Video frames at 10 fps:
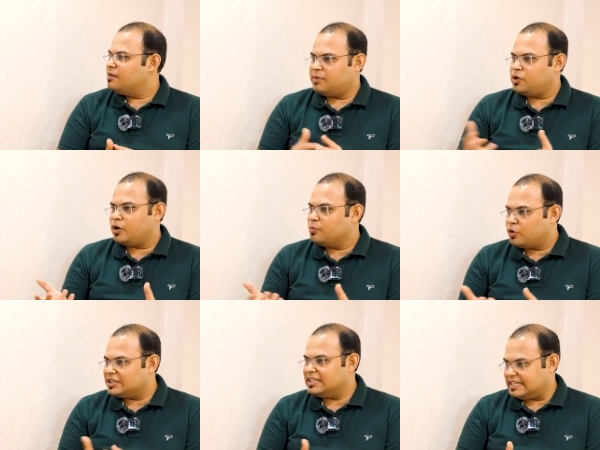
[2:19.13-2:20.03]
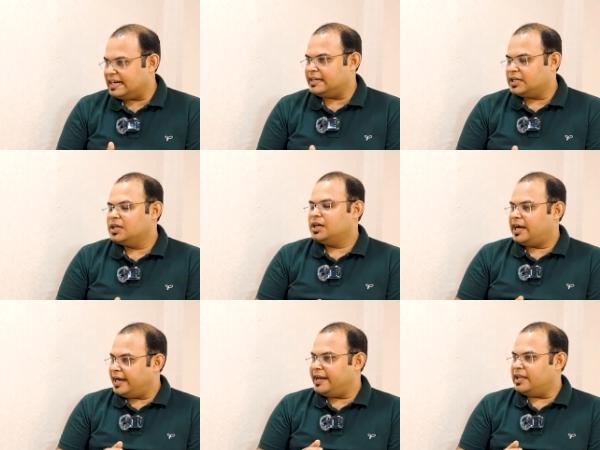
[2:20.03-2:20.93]
but not more than that,
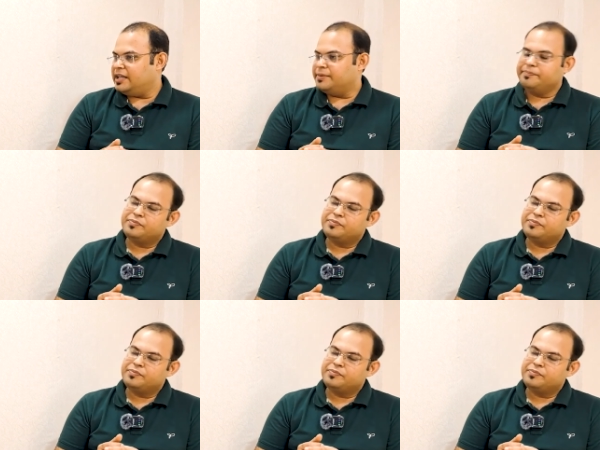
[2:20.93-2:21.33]
ideally.